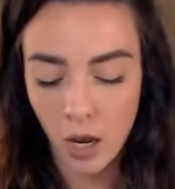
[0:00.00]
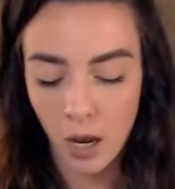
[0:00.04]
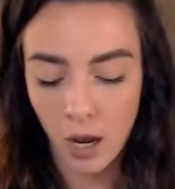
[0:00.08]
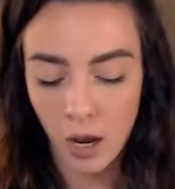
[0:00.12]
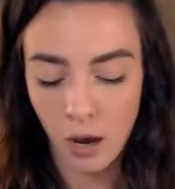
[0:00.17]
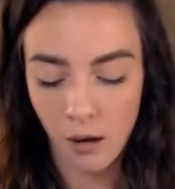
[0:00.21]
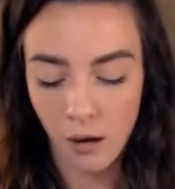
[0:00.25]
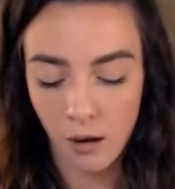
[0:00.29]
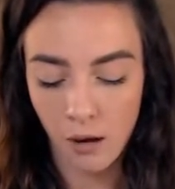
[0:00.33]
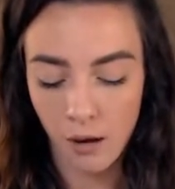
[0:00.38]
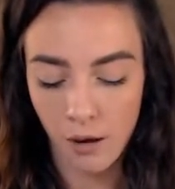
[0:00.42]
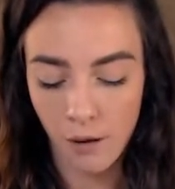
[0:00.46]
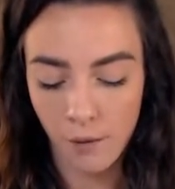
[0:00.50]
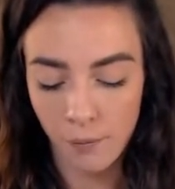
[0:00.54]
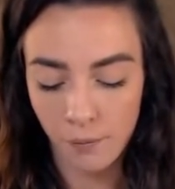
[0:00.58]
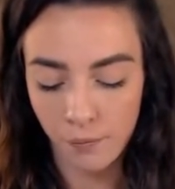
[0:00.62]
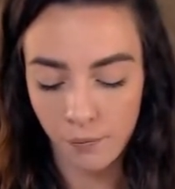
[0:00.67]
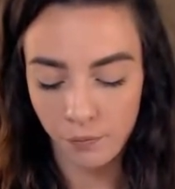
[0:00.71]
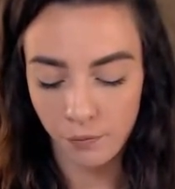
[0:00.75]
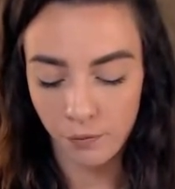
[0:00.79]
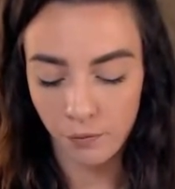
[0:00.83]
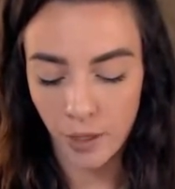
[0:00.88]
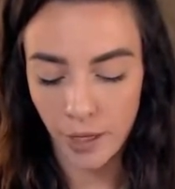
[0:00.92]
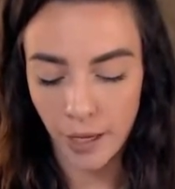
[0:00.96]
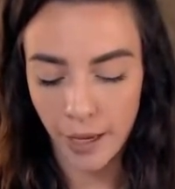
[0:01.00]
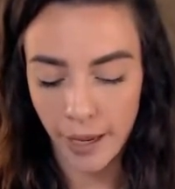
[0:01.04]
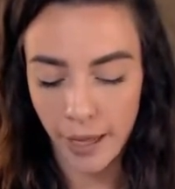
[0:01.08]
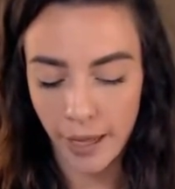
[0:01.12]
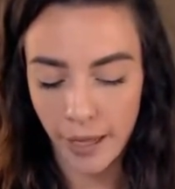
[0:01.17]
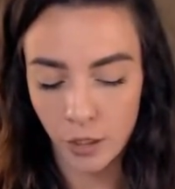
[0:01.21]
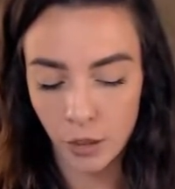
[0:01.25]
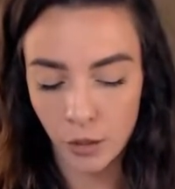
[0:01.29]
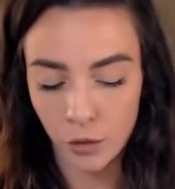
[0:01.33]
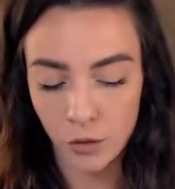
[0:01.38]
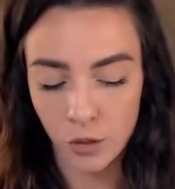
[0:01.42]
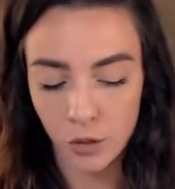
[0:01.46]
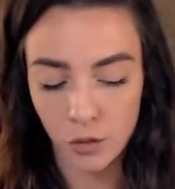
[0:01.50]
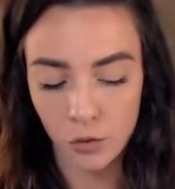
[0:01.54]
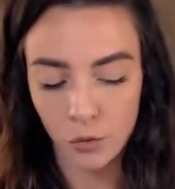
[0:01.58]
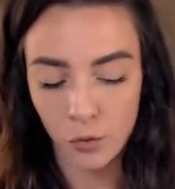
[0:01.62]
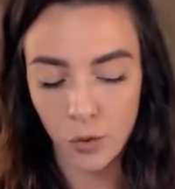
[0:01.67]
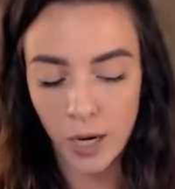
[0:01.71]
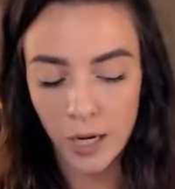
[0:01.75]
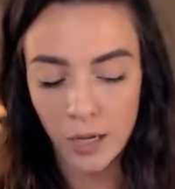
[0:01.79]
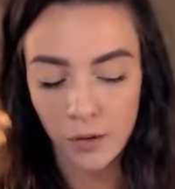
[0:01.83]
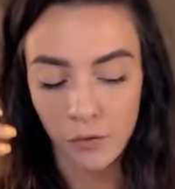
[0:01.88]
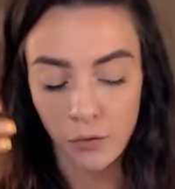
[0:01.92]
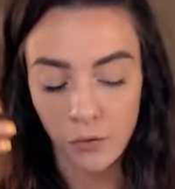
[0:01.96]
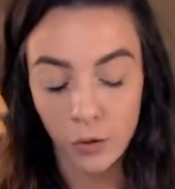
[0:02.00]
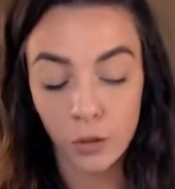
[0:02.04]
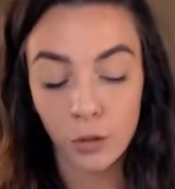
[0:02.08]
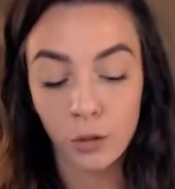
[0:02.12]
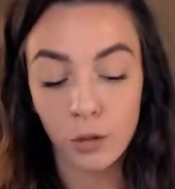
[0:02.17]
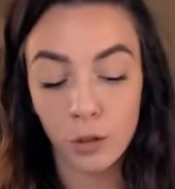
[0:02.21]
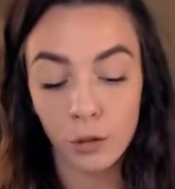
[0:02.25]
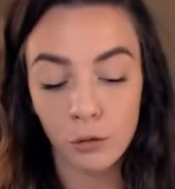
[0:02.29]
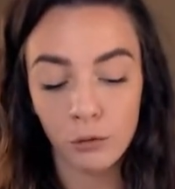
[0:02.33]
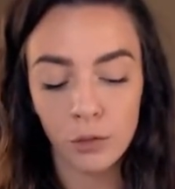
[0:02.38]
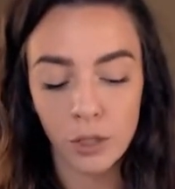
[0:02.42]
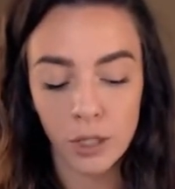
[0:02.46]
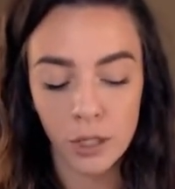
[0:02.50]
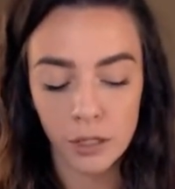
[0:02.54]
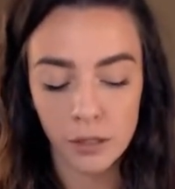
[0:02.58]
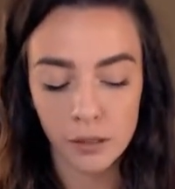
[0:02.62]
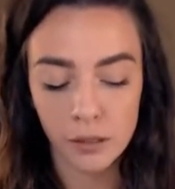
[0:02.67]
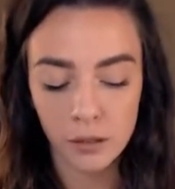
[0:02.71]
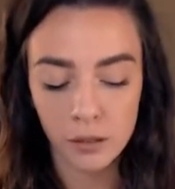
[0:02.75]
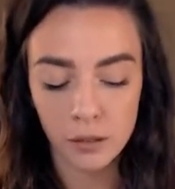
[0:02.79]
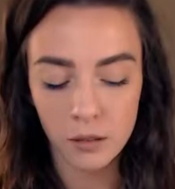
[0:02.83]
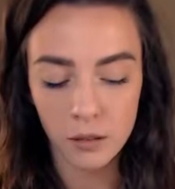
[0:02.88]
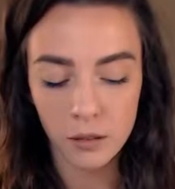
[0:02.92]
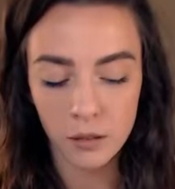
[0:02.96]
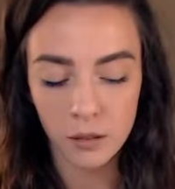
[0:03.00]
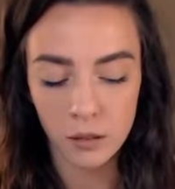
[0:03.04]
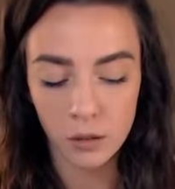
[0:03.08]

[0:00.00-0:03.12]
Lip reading: And you're just ready for newness.